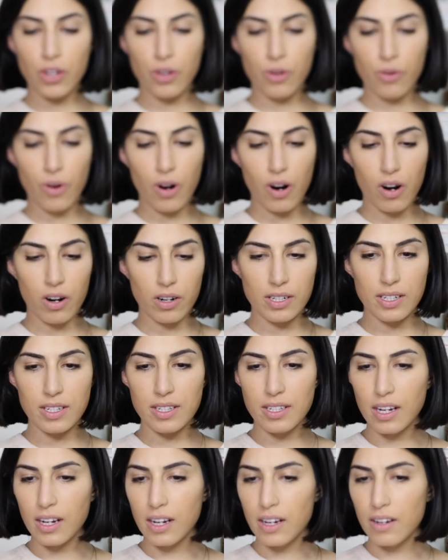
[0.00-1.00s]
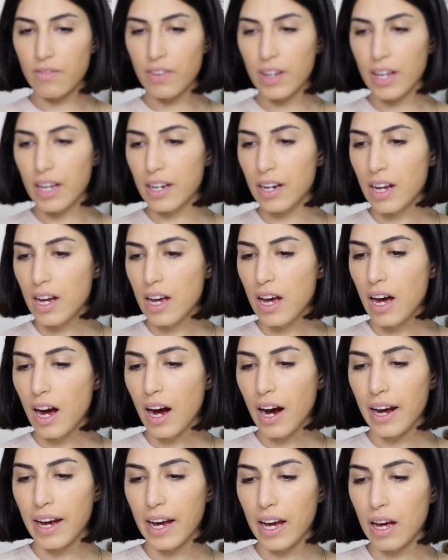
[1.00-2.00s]
you are sick of it.
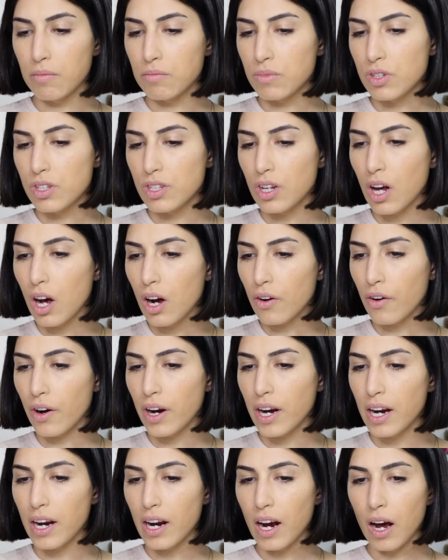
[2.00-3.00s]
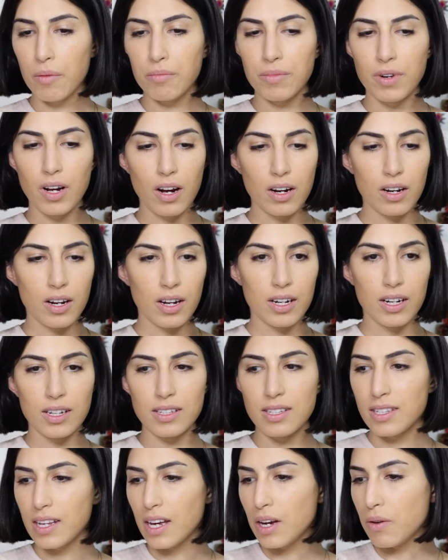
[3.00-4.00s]
I am sorry, I'm not gonna
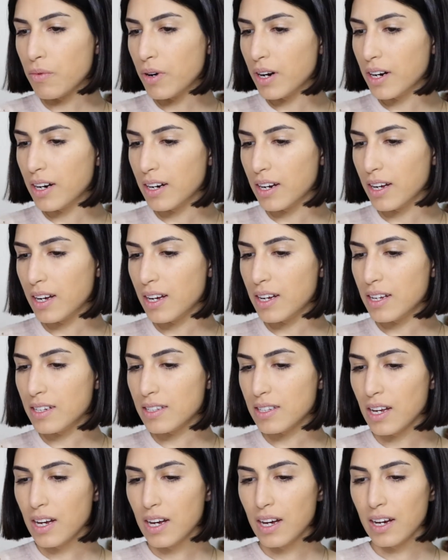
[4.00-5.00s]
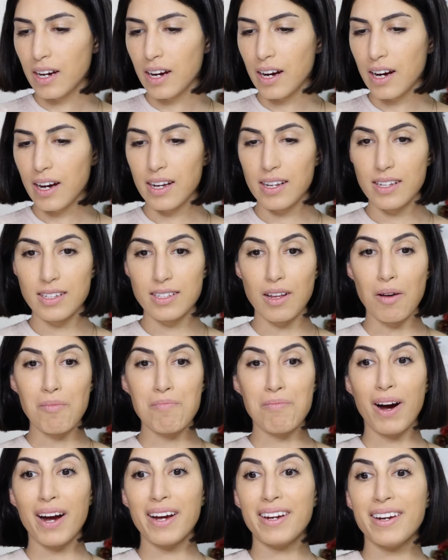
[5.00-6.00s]
say what it is because
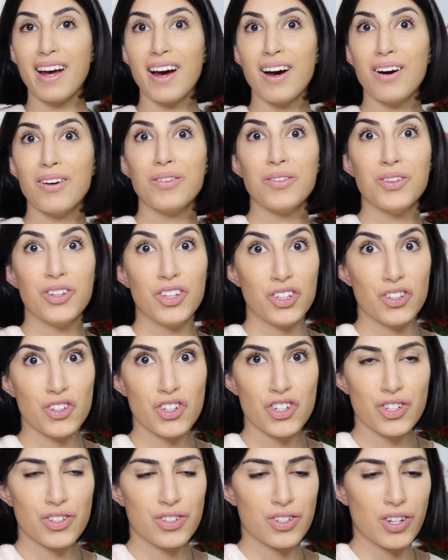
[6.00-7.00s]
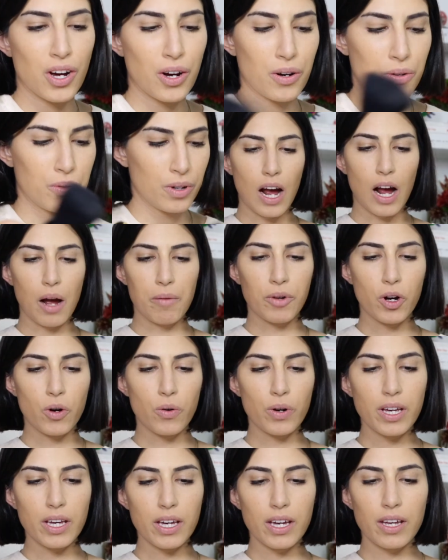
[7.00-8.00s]
by now you should know. I'm
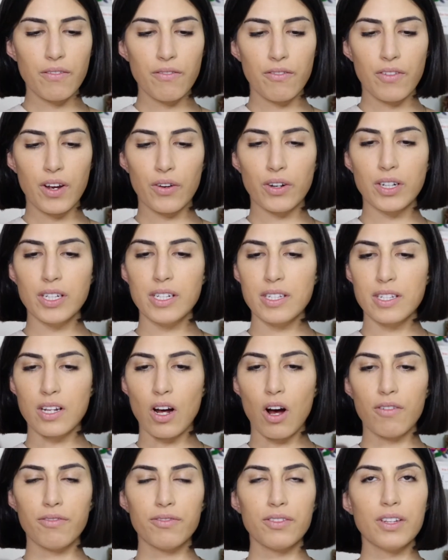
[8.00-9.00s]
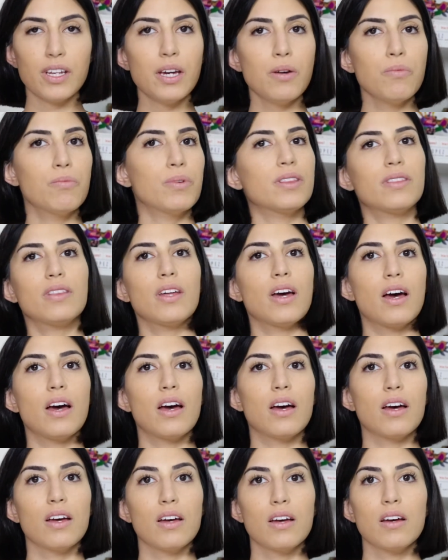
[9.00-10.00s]
going in very softly with
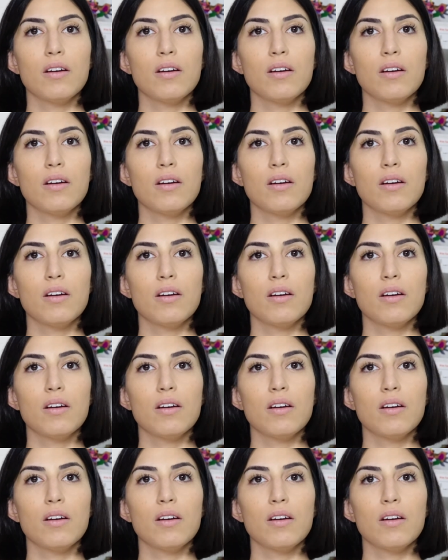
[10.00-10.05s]
the